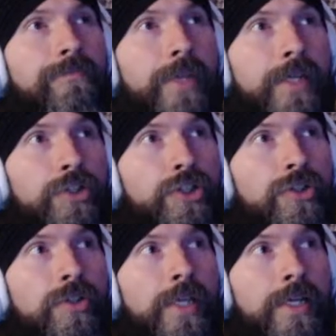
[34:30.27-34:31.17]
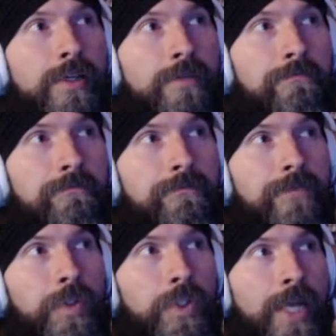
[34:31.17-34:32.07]
They
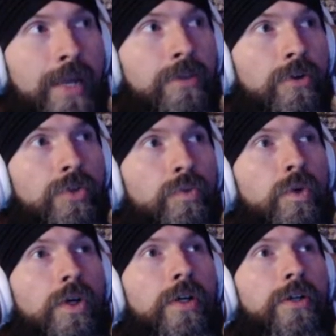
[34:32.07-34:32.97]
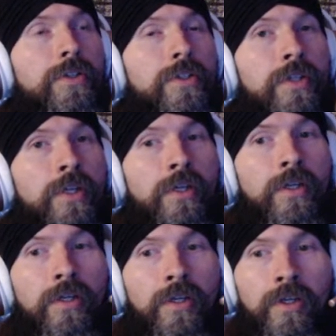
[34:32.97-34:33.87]
say those words
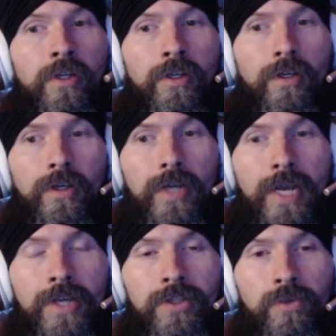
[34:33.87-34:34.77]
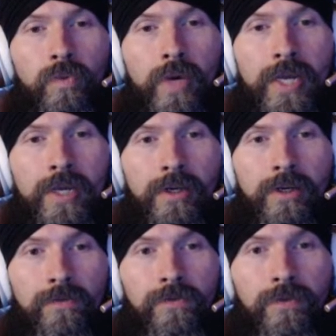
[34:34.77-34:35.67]
as a way
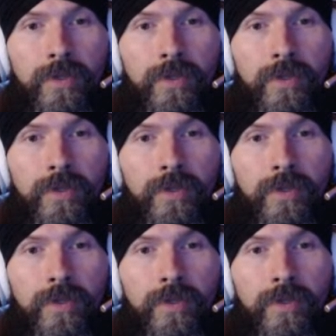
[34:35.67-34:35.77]
of